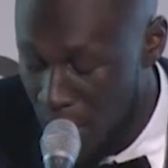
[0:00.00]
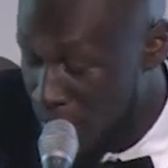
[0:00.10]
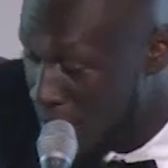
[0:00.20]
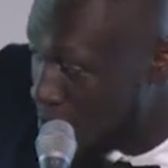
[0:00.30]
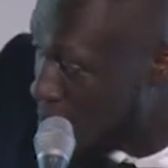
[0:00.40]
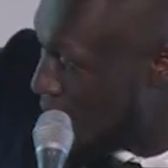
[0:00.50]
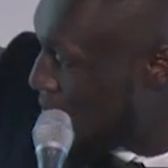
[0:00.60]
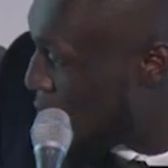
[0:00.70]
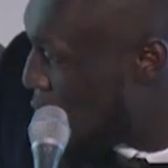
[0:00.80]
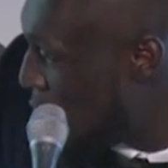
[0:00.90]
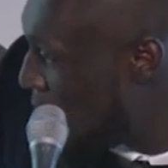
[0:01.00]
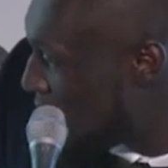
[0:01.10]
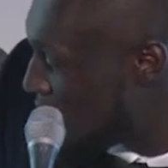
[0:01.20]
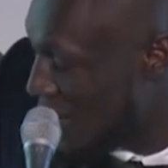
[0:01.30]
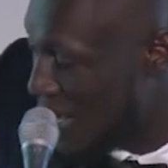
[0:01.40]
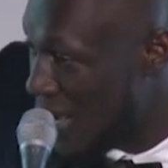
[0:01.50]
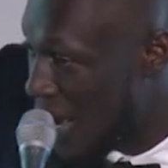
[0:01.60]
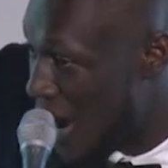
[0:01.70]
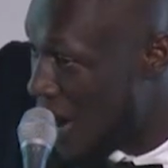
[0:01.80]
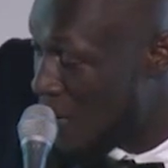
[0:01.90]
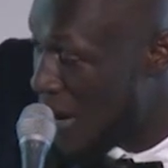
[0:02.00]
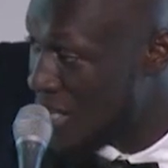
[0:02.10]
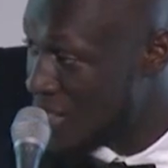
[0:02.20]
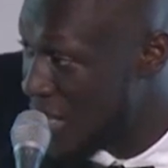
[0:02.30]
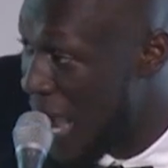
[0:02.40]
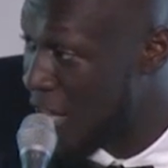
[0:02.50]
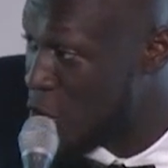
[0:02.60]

Big up Jeremy Corbyn. I